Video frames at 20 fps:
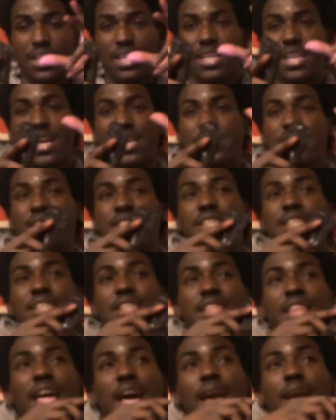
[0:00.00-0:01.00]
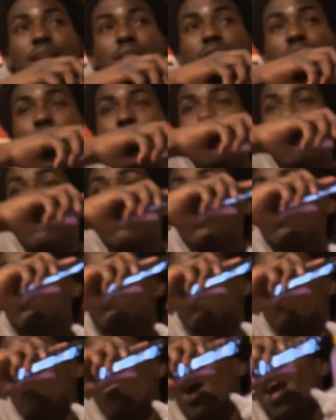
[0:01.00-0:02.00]
And I seen it, like, the
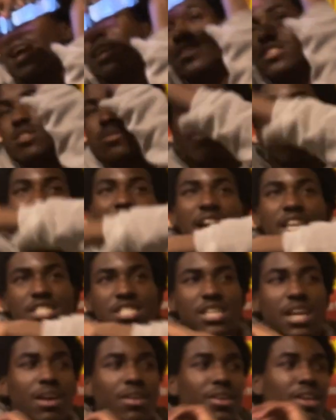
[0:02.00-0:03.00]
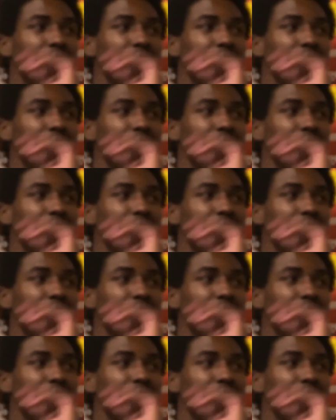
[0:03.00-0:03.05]
wax splash out,